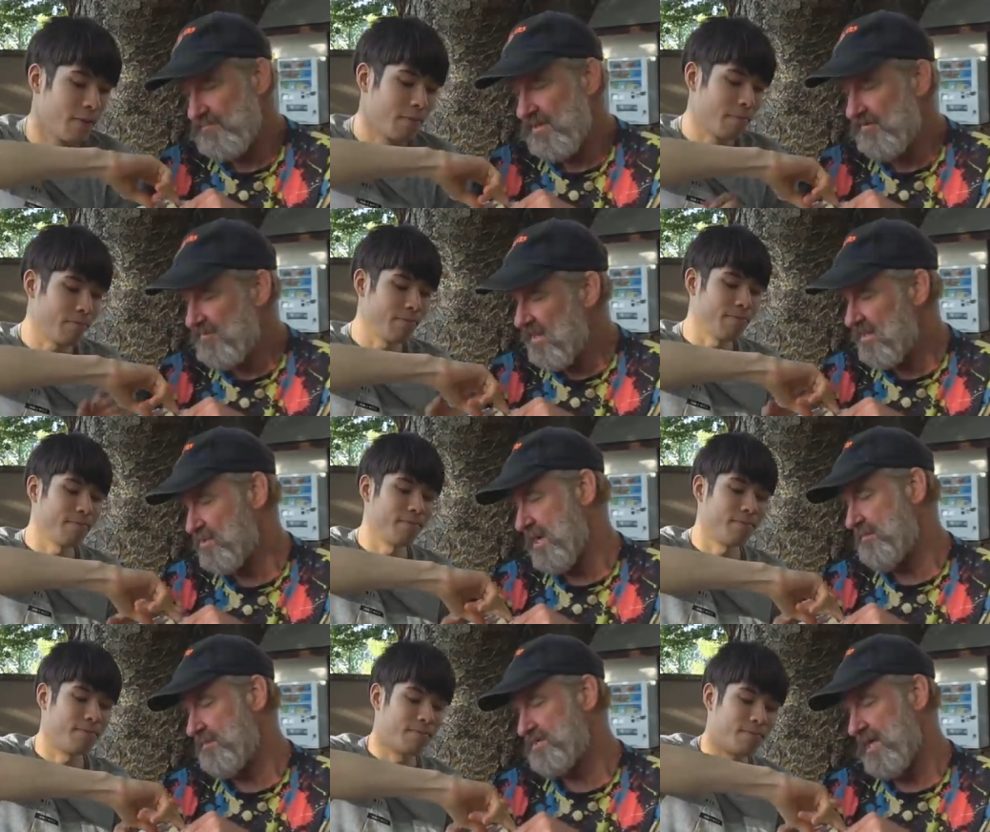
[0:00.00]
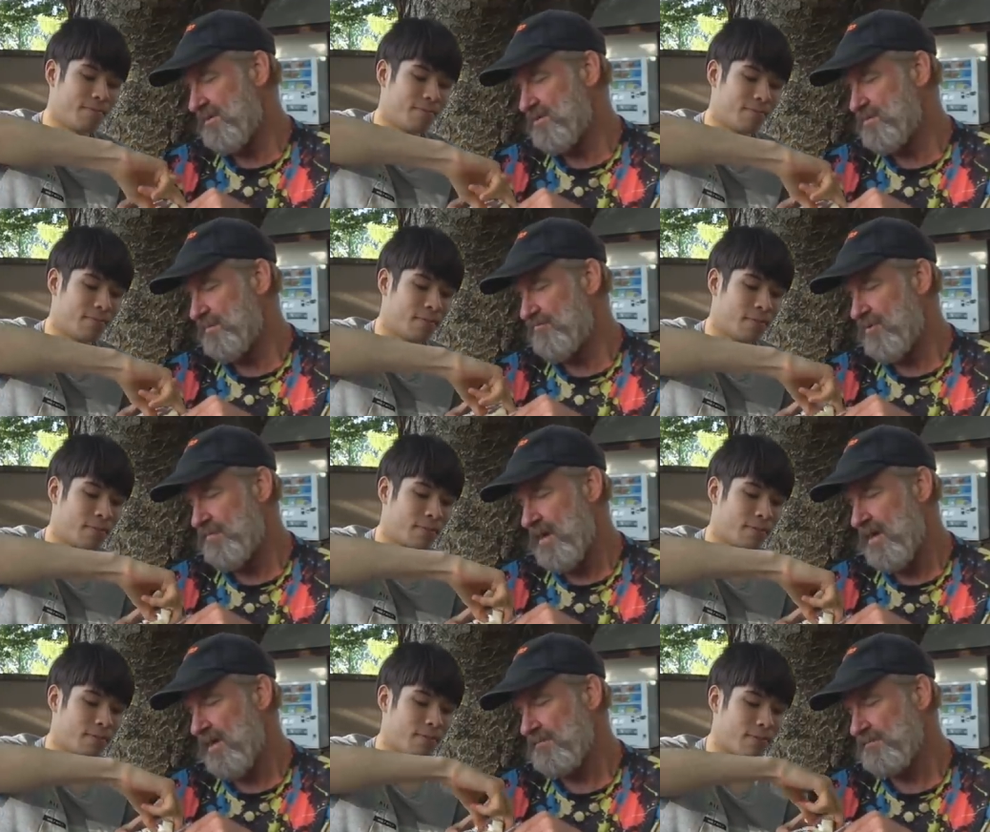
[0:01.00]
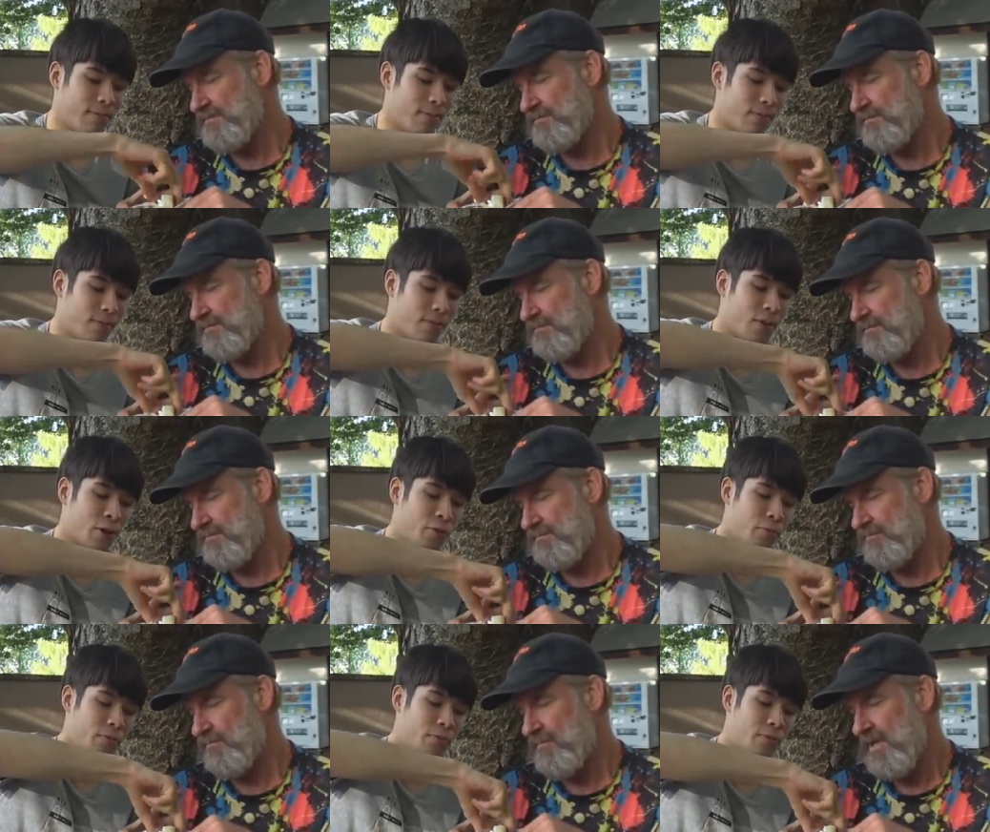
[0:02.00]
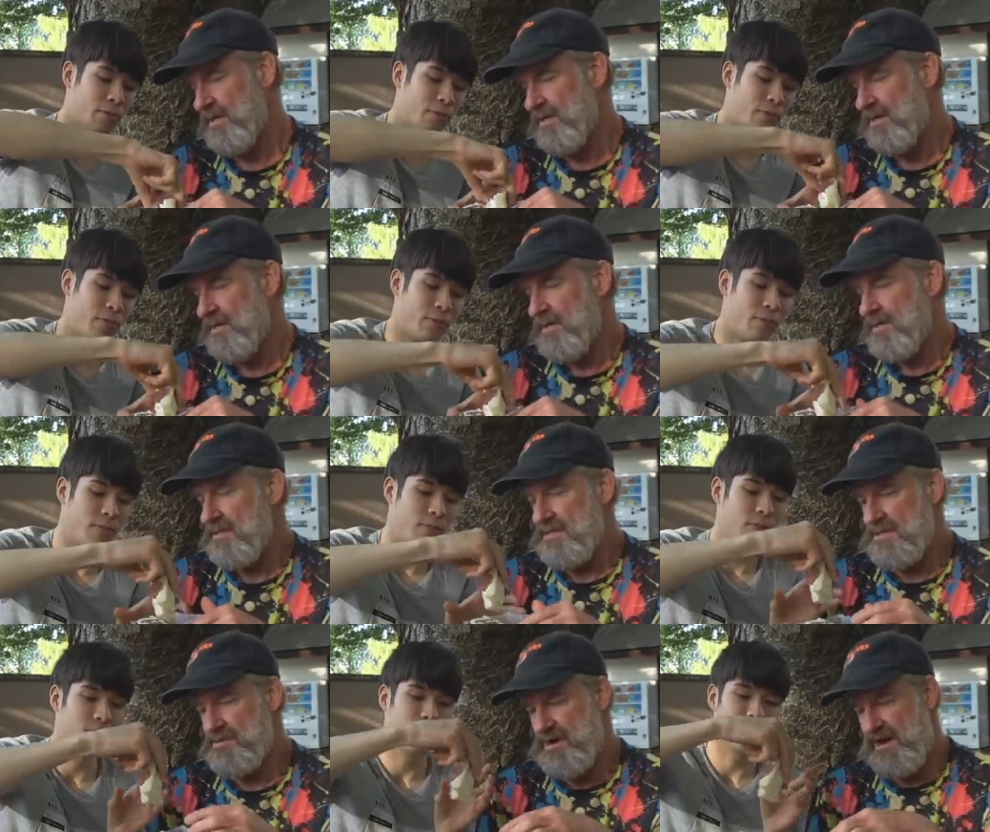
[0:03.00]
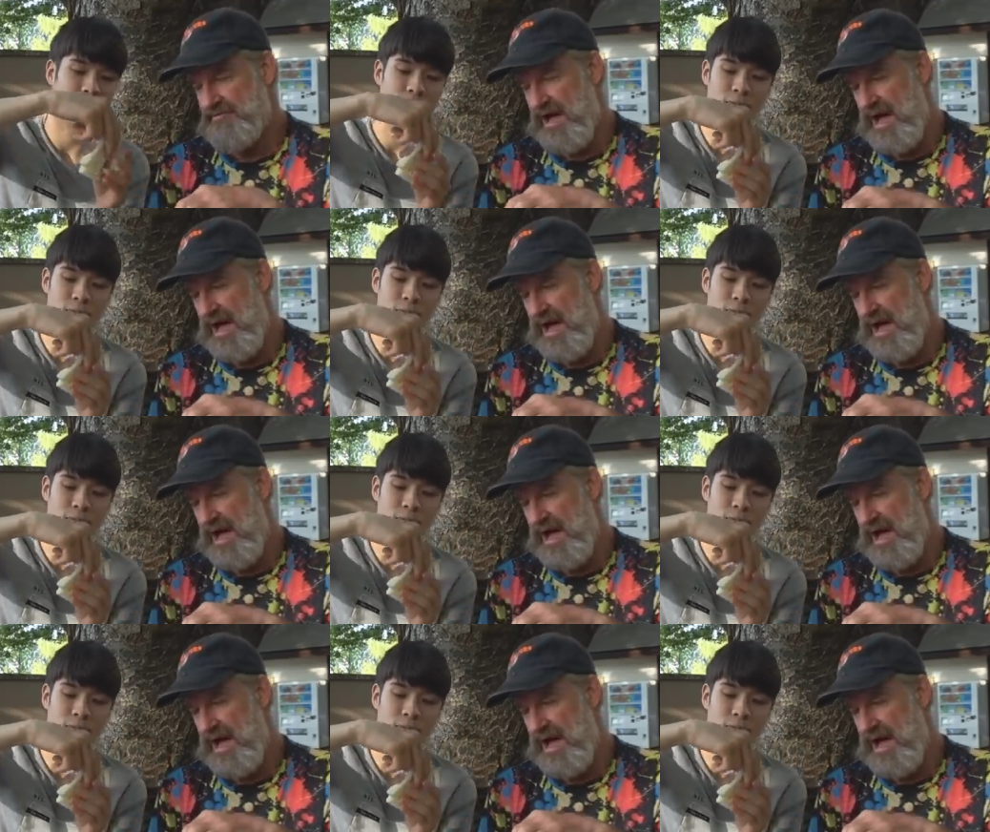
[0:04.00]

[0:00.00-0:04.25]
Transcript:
Speaker 1: You ever had a grape sandwich before, Mega? No. Neither have